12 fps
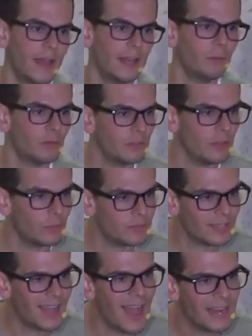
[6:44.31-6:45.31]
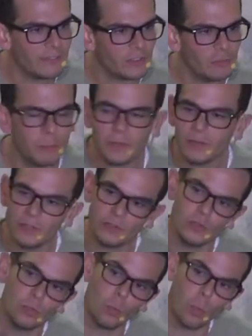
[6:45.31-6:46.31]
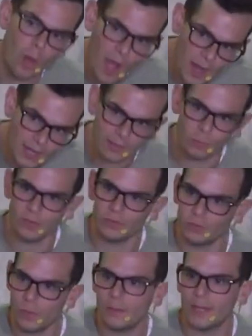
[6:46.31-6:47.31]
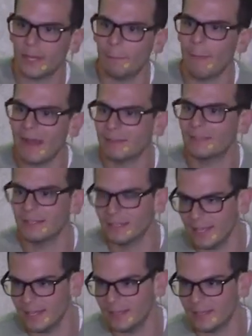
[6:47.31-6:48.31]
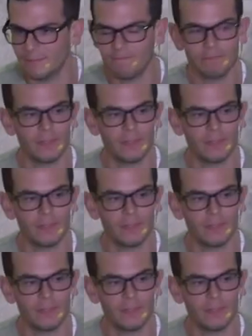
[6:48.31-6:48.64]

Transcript: And it was the kind of experience you wanted when swimming in a mountain lake.